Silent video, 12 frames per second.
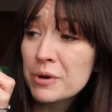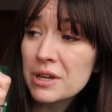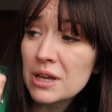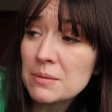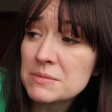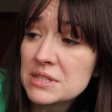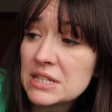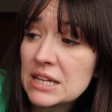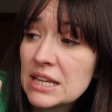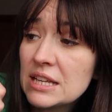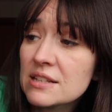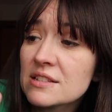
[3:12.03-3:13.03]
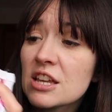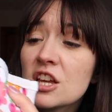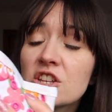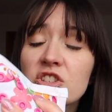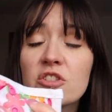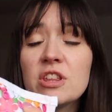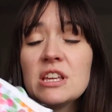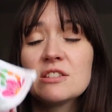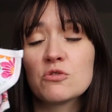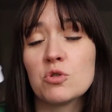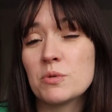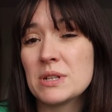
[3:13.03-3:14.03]
when it comes to leaks. So
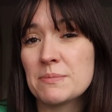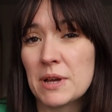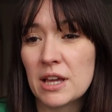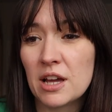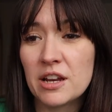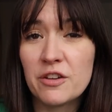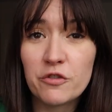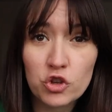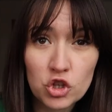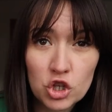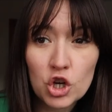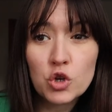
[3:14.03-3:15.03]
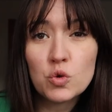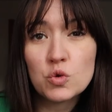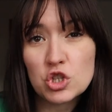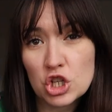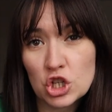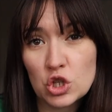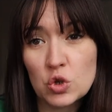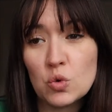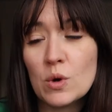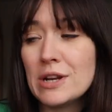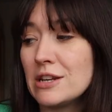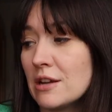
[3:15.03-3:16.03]
these are always my kind of
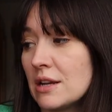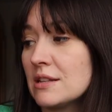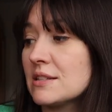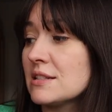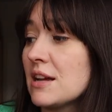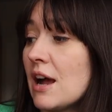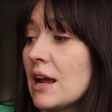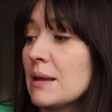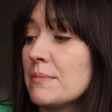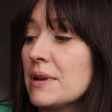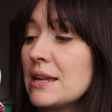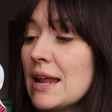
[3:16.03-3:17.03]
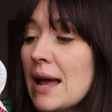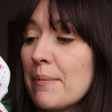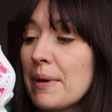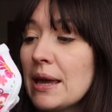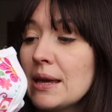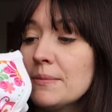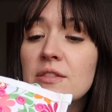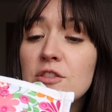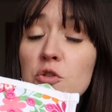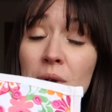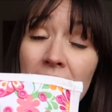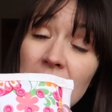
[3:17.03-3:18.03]
go-to nighttime nappy.
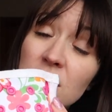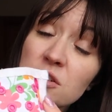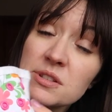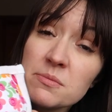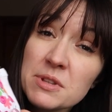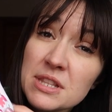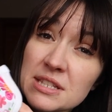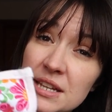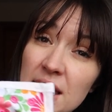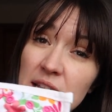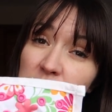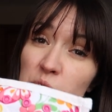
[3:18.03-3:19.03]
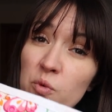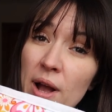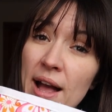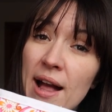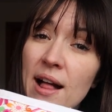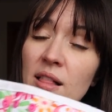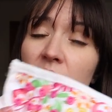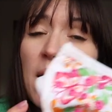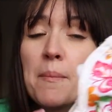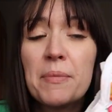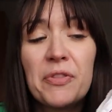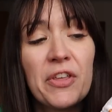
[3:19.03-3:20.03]
You can use them in the day as well,
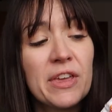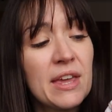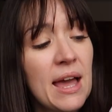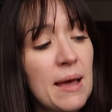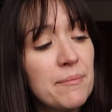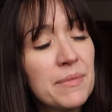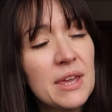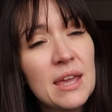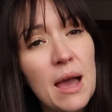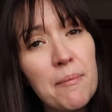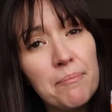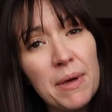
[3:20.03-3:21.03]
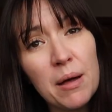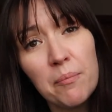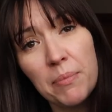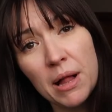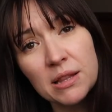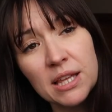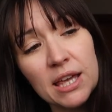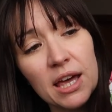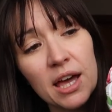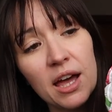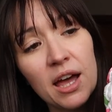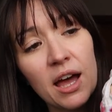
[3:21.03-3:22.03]
but they can be a bit
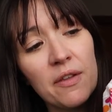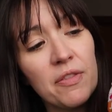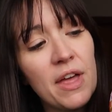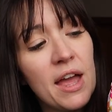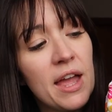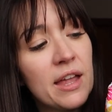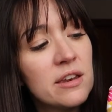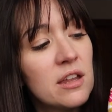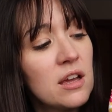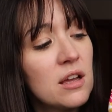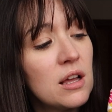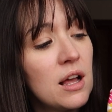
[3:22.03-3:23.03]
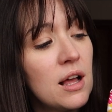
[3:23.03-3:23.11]
bulkier, and then